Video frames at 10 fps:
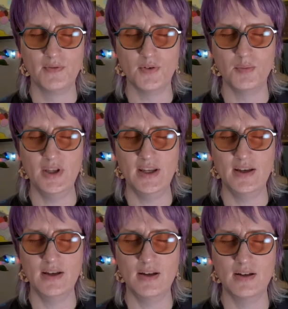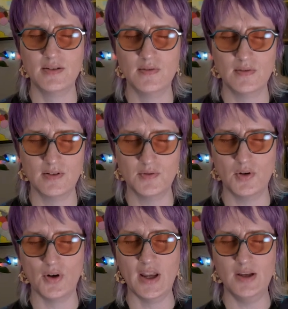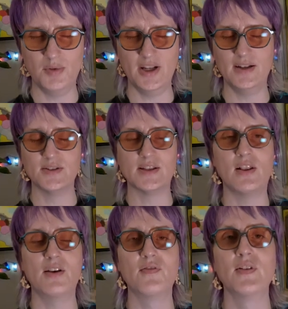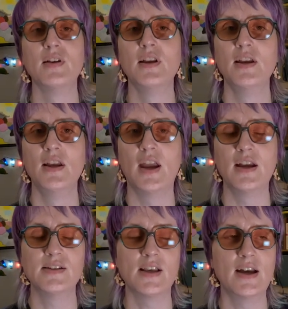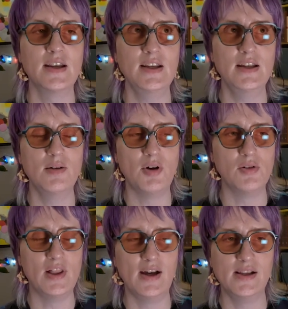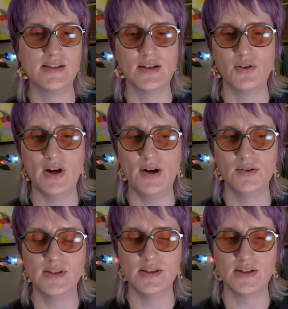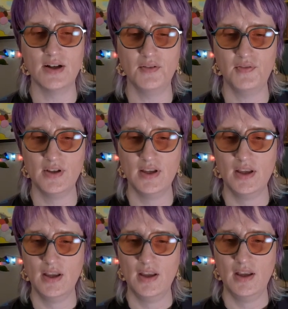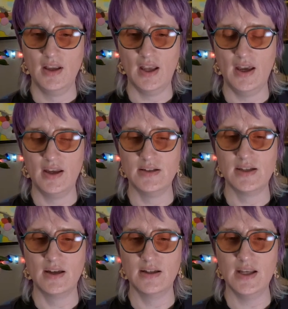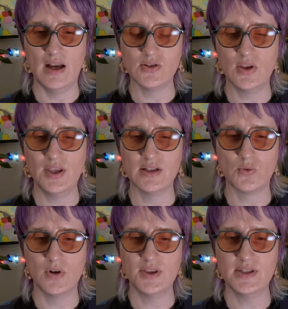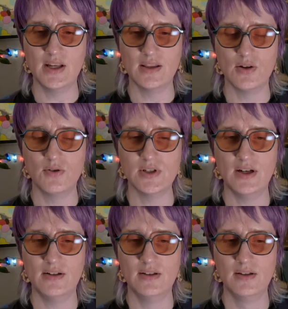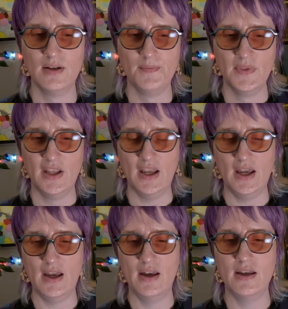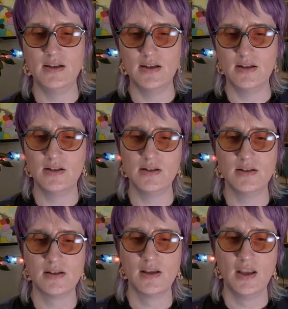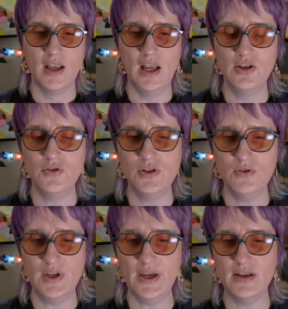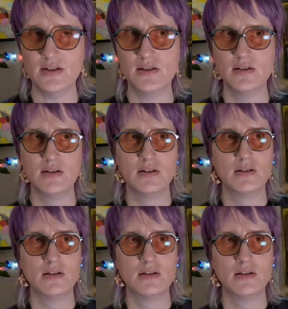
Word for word: for me and, or anybody, it was a lot of anxiety about lines and crowds and stuff. And uh, yeah, so I think it's worth staying at the hotel. And and you do get